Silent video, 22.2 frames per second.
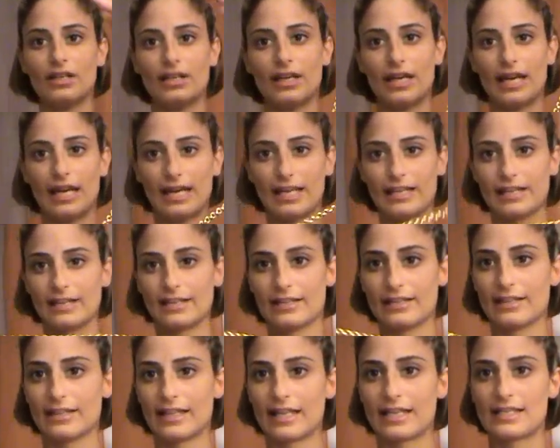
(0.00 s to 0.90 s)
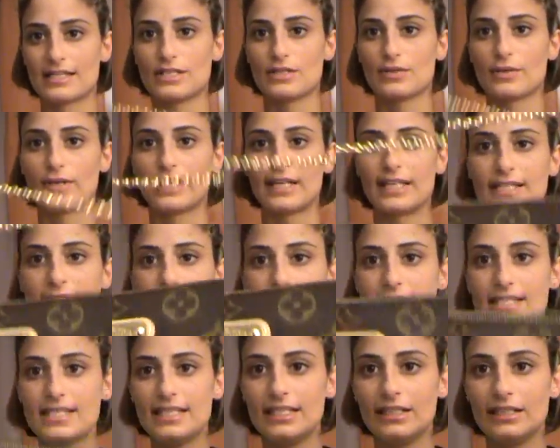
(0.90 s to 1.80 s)
And as you can
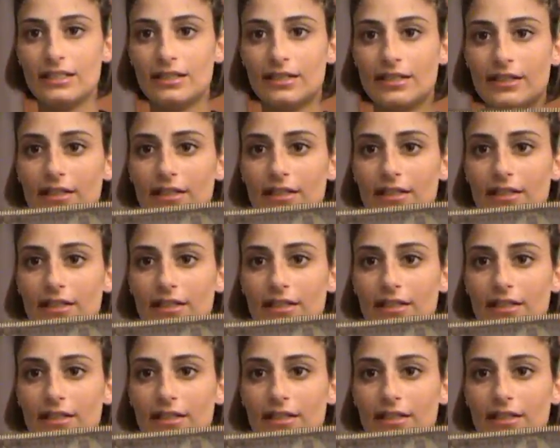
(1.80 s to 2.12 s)
see,